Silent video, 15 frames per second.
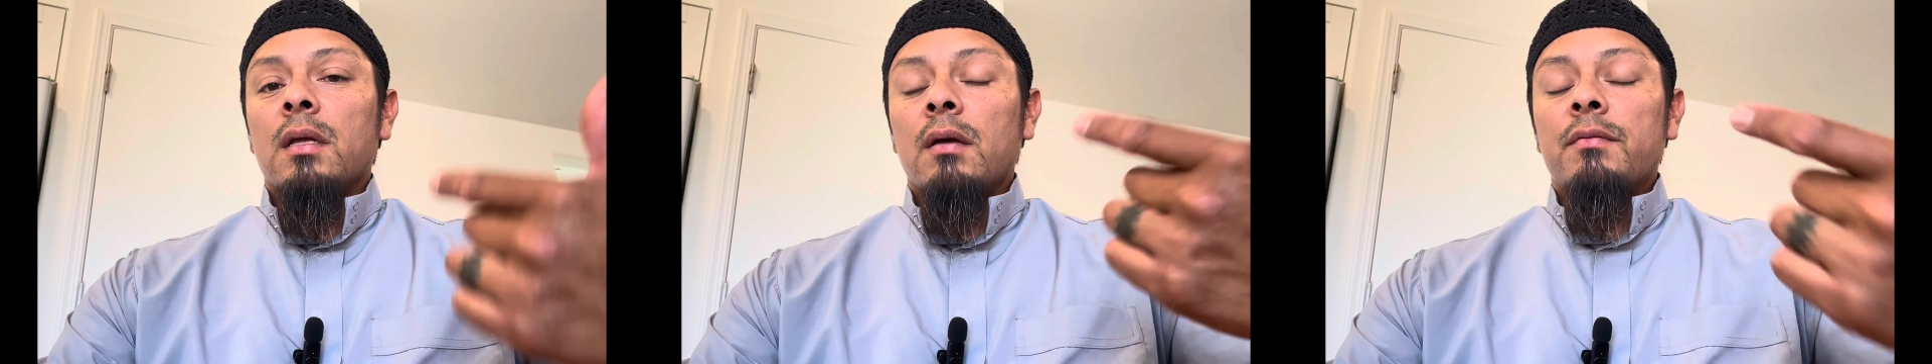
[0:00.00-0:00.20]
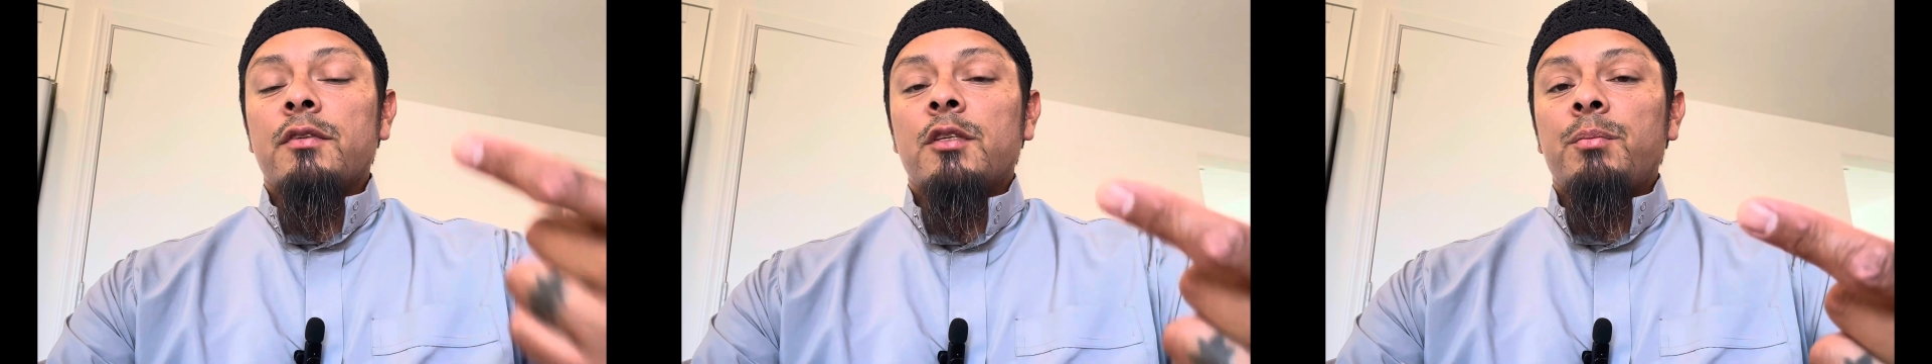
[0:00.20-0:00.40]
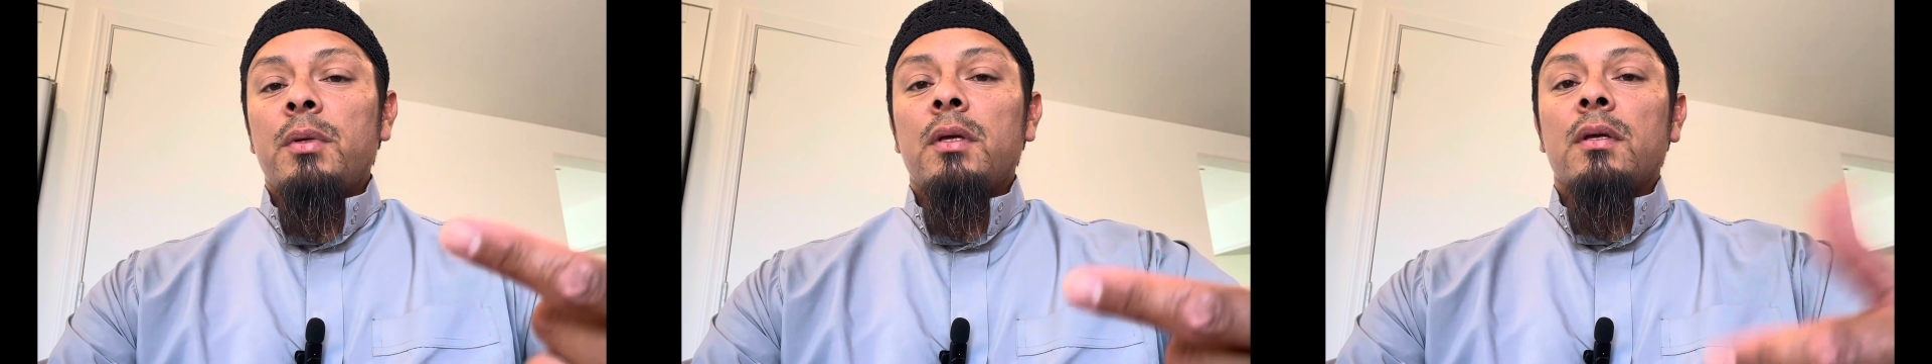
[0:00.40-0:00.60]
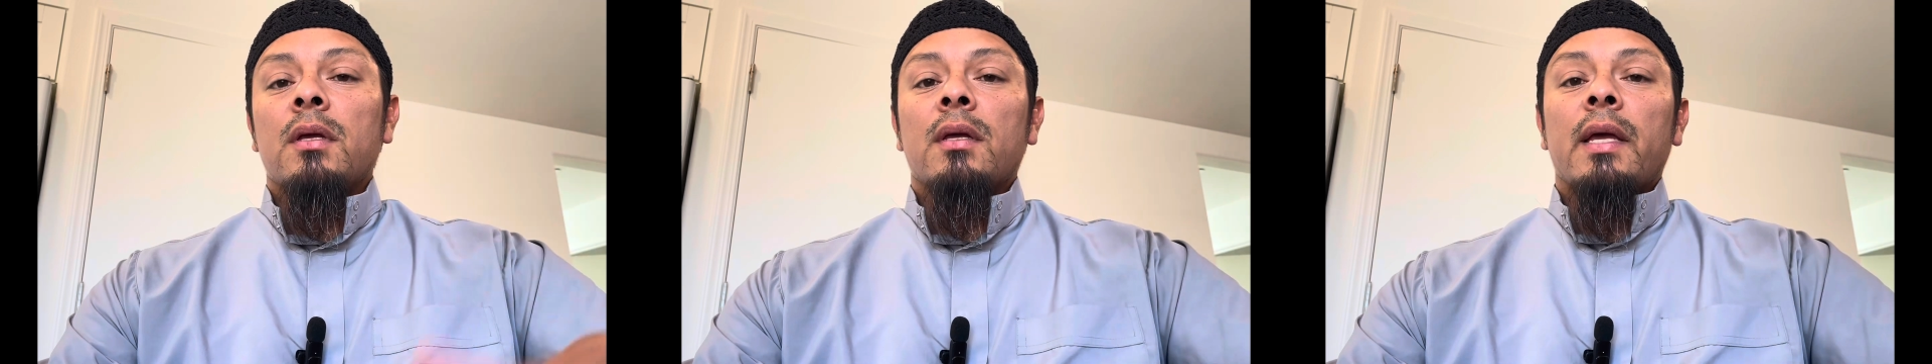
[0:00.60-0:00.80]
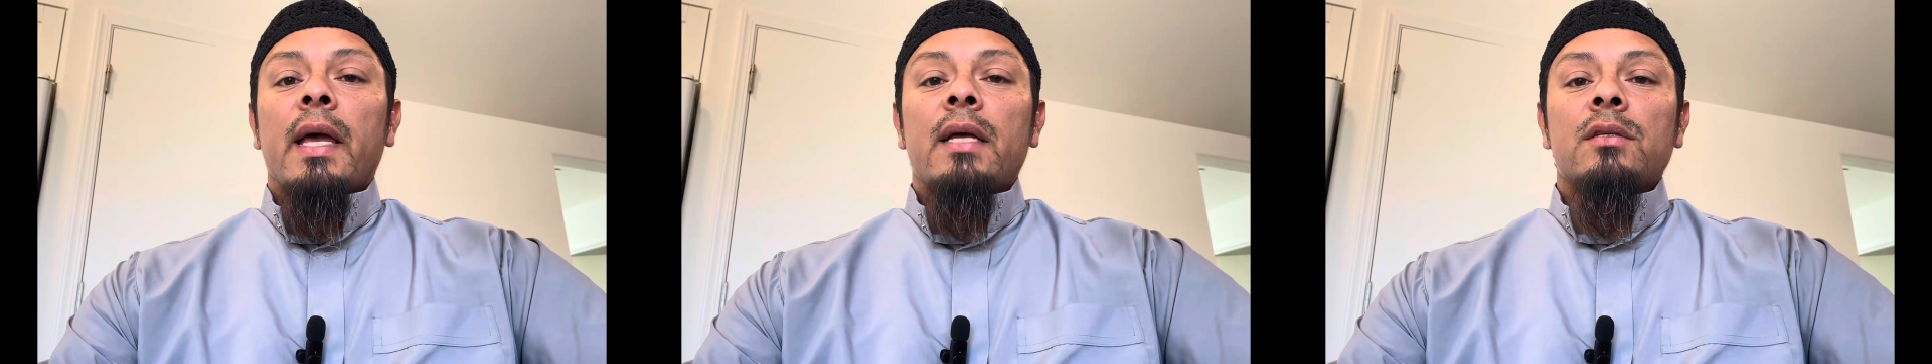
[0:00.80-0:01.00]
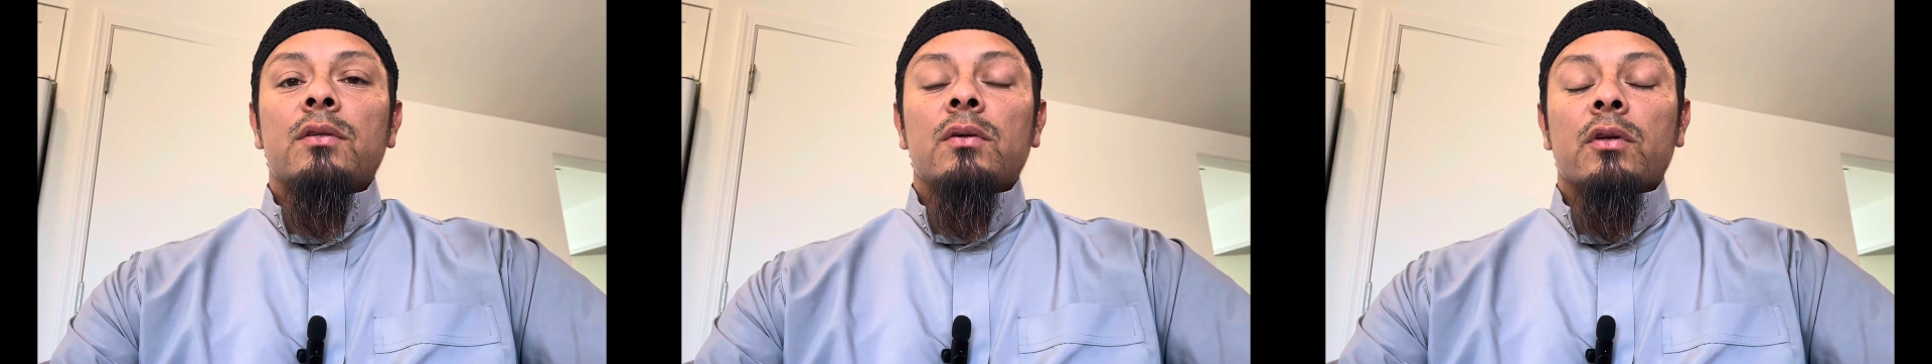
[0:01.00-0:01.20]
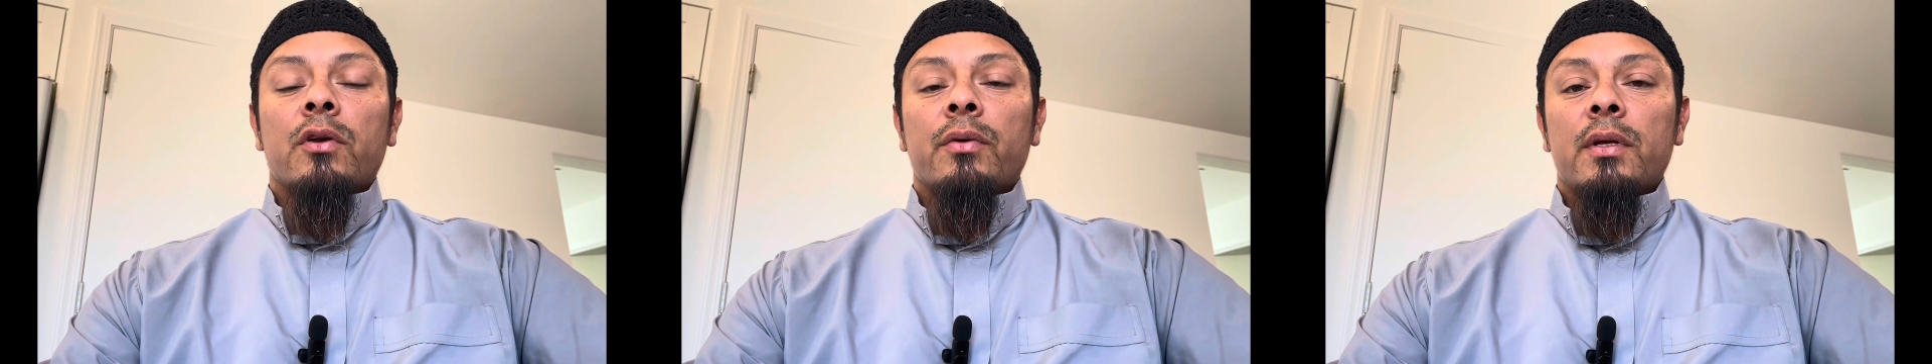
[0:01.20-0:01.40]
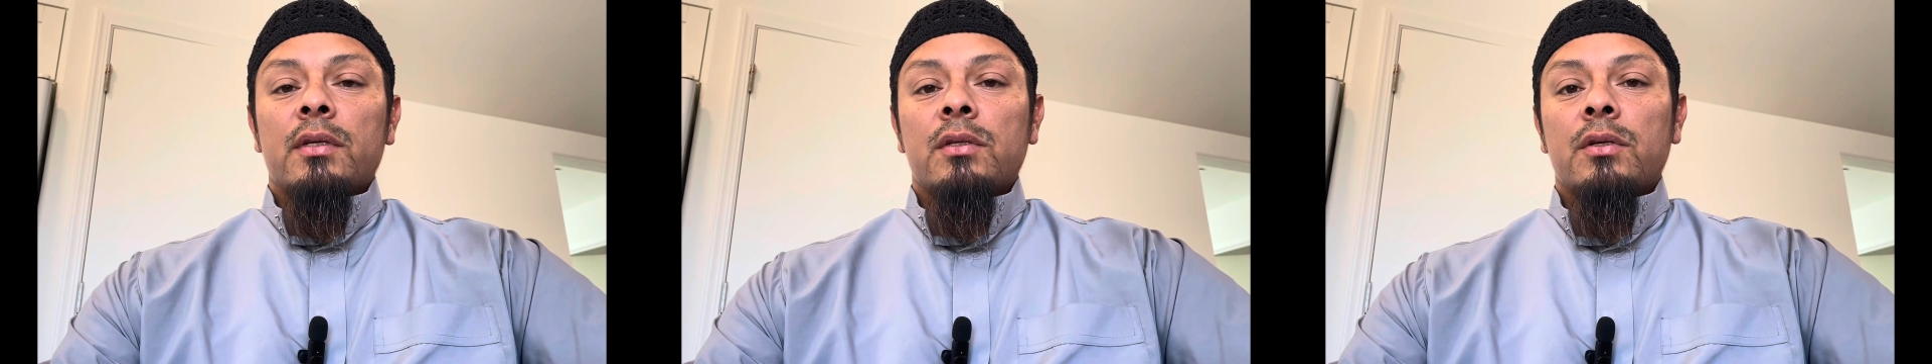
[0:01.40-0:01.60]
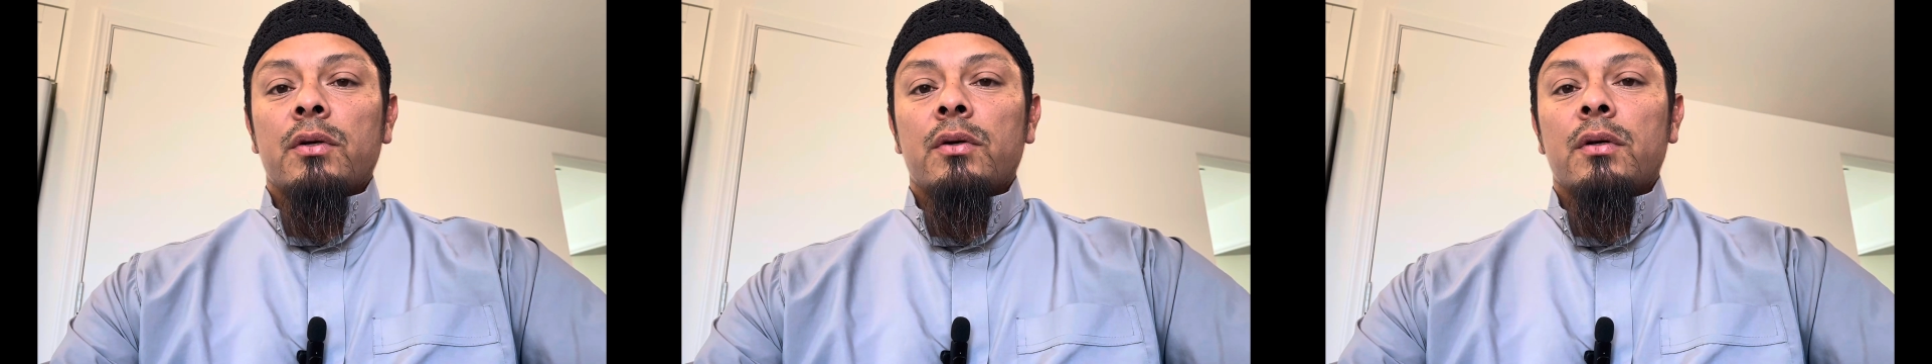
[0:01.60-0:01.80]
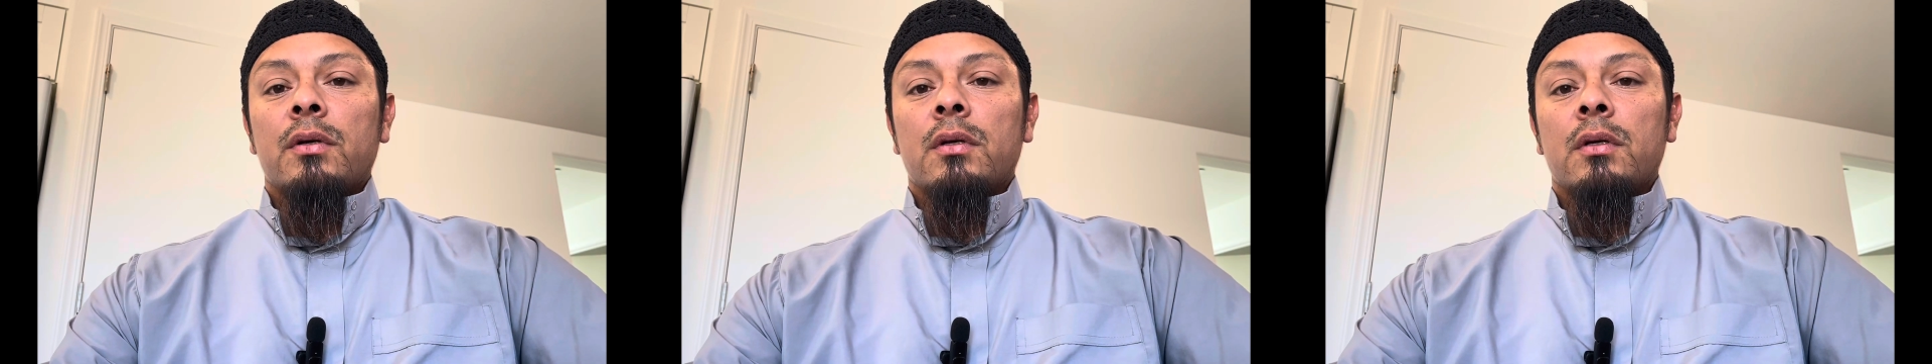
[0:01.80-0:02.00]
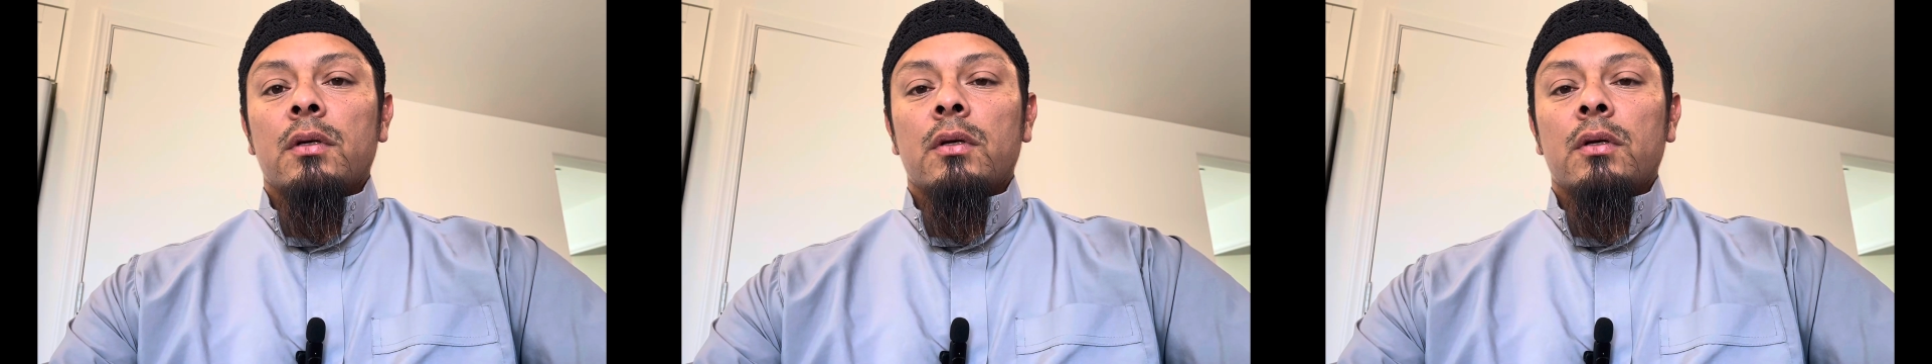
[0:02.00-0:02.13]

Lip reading: of speaking as you increase your